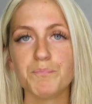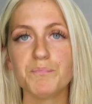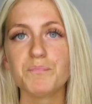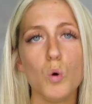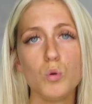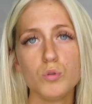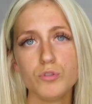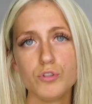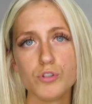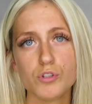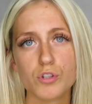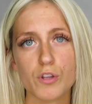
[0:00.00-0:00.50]

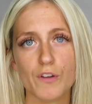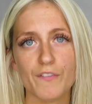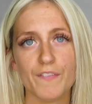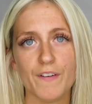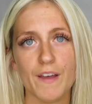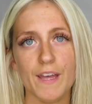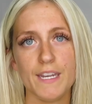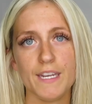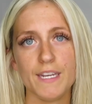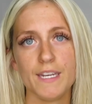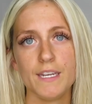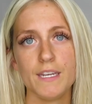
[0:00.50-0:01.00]
Holding stuff
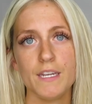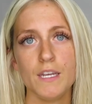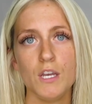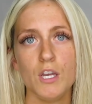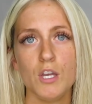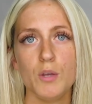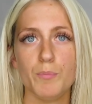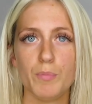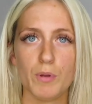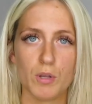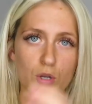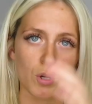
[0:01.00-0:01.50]
in
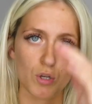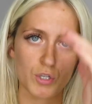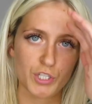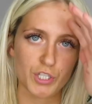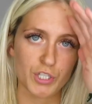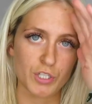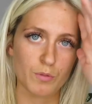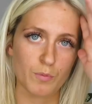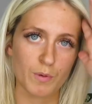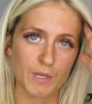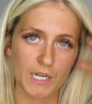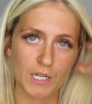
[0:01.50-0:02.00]
because
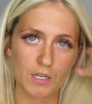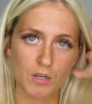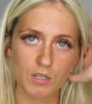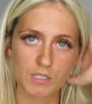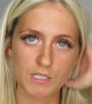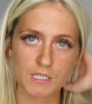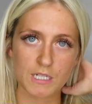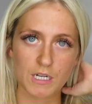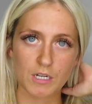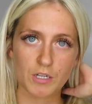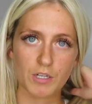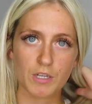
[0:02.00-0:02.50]
you don't want to
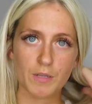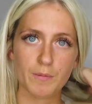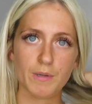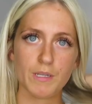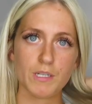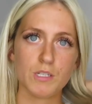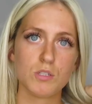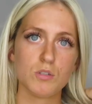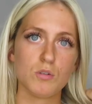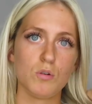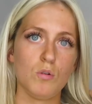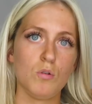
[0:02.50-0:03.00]
cause an
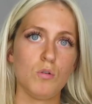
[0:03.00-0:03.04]
argument,